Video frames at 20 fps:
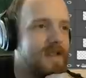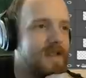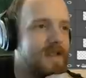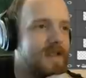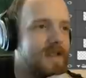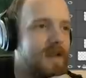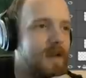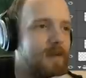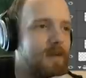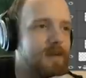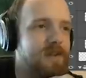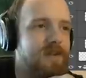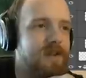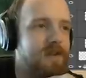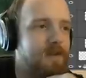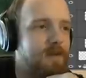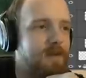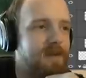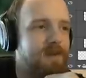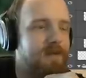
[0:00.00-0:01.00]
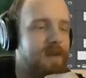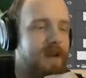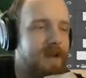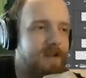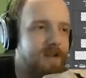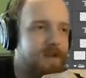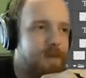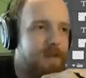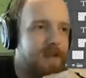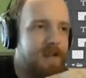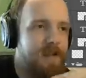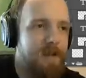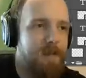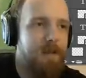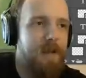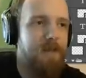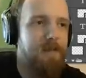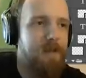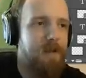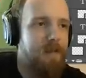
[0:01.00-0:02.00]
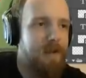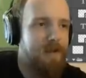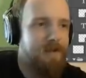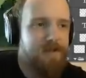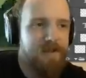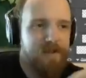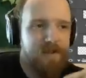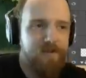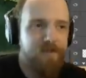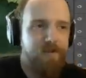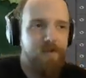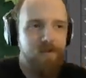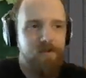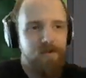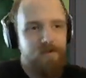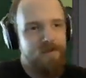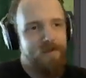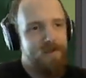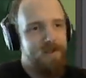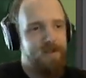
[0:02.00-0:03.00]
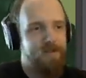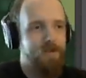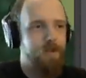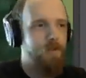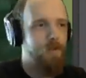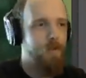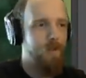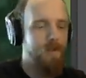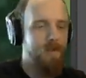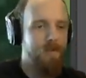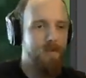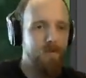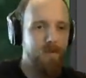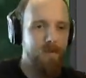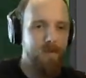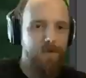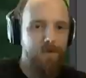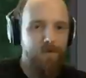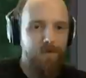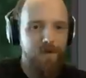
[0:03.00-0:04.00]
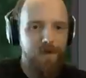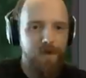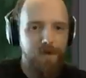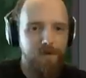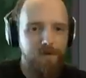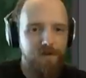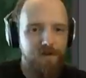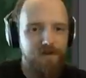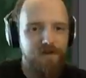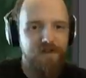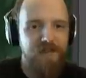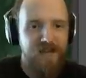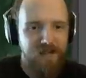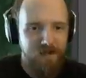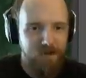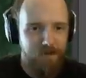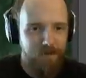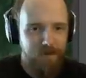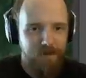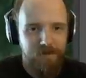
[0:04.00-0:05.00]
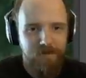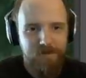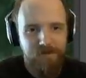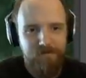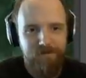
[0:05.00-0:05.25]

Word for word: That one's having me vexed a minute. There may be mountainous regions there, so we'll we'll we'll go to the settlement.